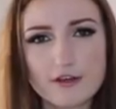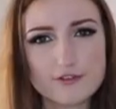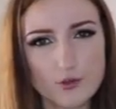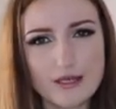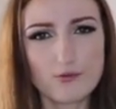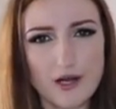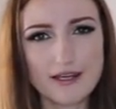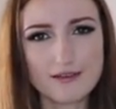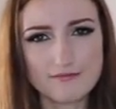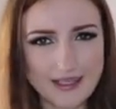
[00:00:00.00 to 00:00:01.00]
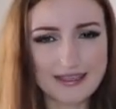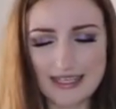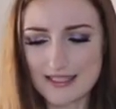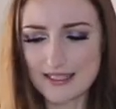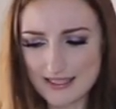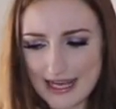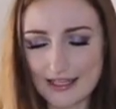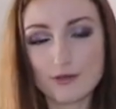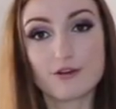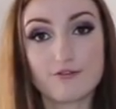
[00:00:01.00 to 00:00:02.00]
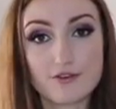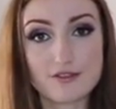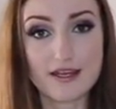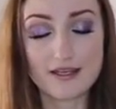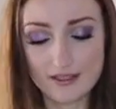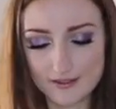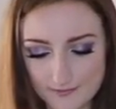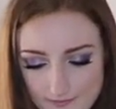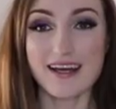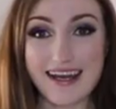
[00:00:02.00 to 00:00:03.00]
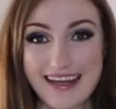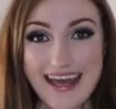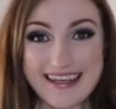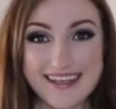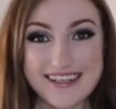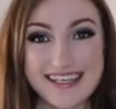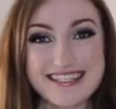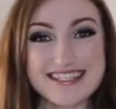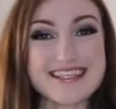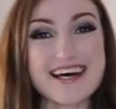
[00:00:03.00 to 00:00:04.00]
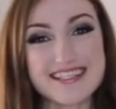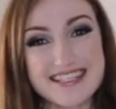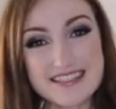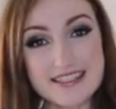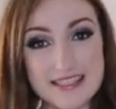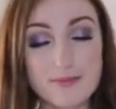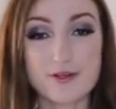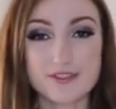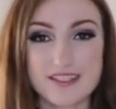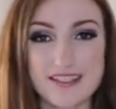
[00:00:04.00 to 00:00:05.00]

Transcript: Forever 21. Like that's exactly what it feels like. Okay, here it is. Now this has a zipper on the